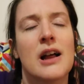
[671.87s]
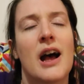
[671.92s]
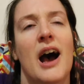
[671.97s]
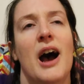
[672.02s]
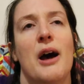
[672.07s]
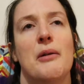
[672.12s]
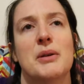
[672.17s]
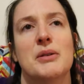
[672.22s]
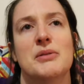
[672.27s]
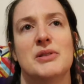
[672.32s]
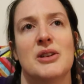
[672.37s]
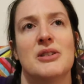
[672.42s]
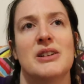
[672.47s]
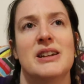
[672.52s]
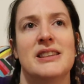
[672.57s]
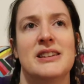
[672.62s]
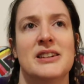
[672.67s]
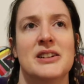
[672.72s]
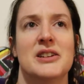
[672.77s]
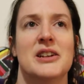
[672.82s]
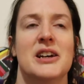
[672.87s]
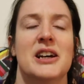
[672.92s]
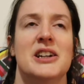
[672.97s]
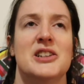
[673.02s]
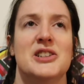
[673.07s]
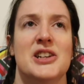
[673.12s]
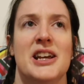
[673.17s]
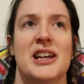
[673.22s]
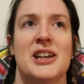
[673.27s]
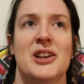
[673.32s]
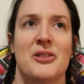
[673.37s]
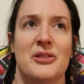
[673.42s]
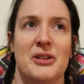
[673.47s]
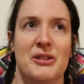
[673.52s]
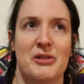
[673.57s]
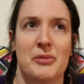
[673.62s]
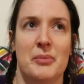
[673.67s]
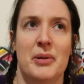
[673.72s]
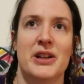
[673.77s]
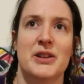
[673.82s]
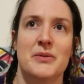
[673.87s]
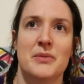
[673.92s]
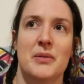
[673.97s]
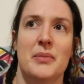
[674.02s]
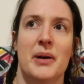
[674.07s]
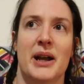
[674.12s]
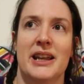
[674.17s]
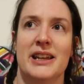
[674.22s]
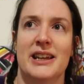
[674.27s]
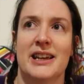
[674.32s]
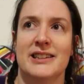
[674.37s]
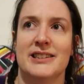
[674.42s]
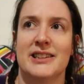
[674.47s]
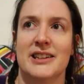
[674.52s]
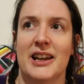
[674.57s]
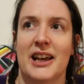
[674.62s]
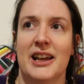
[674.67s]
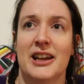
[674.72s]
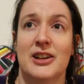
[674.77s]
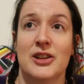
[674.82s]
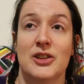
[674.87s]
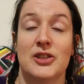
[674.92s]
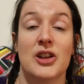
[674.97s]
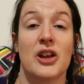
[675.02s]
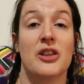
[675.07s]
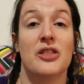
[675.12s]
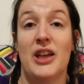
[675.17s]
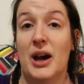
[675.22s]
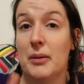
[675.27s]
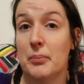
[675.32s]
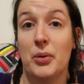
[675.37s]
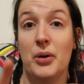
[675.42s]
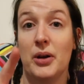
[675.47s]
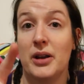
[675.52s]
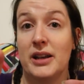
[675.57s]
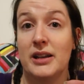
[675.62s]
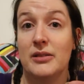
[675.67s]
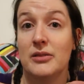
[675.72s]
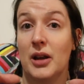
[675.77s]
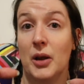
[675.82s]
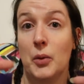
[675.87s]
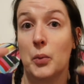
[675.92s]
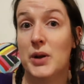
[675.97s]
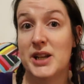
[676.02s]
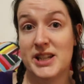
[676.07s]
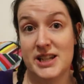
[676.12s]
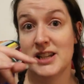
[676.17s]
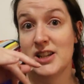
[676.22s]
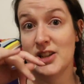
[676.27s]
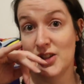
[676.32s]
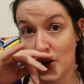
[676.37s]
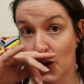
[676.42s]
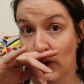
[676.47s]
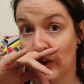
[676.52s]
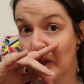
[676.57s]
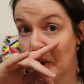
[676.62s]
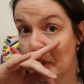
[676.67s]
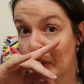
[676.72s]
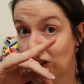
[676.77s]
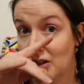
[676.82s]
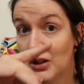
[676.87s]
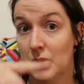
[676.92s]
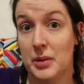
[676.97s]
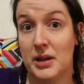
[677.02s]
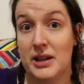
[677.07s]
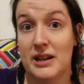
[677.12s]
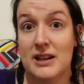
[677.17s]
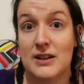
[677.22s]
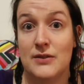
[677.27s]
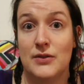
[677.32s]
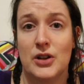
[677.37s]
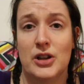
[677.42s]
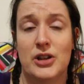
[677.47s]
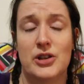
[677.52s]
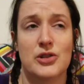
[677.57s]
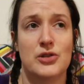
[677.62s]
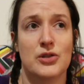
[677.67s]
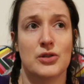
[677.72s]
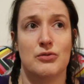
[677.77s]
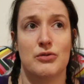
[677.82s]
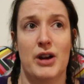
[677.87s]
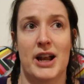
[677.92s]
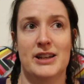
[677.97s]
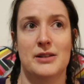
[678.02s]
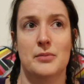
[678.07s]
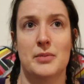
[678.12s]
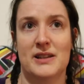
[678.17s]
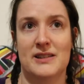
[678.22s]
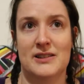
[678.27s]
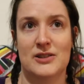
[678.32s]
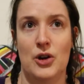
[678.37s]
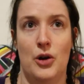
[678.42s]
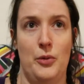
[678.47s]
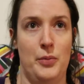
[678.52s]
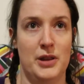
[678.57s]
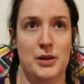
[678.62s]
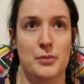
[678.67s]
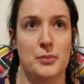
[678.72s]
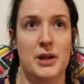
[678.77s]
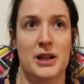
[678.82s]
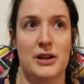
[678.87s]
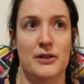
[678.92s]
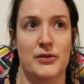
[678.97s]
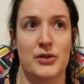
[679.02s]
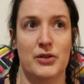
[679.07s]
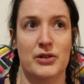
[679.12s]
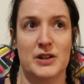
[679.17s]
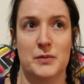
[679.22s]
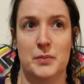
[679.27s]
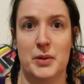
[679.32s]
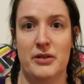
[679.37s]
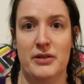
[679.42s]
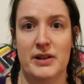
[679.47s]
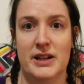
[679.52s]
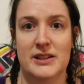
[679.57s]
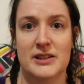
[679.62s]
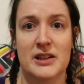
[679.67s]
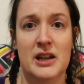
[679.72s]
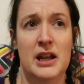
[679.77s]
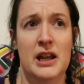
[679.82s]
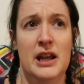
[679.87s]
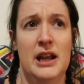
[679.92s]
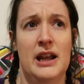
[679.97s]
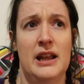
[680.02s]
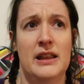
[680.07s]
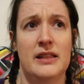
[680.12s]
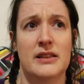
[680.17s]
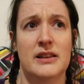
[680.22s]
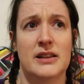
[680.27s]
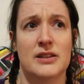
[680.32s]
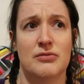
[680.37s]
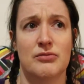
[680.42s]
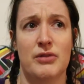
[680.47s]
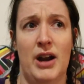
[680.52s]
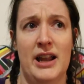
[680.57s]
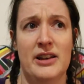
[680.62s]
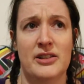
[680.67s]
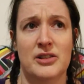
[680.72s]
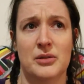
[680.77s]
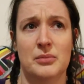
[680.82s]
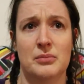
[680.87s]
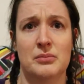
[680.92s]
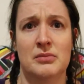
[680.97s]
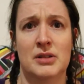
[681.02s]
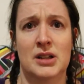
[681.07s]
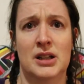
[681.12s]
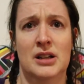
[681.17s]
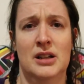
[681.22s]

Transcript: It was only that Jay and Laurie reminded me about it yesterday, because at that point, like, we didn't know there was going to be an interval, and you just randomly stop in the middle of your experience in this random.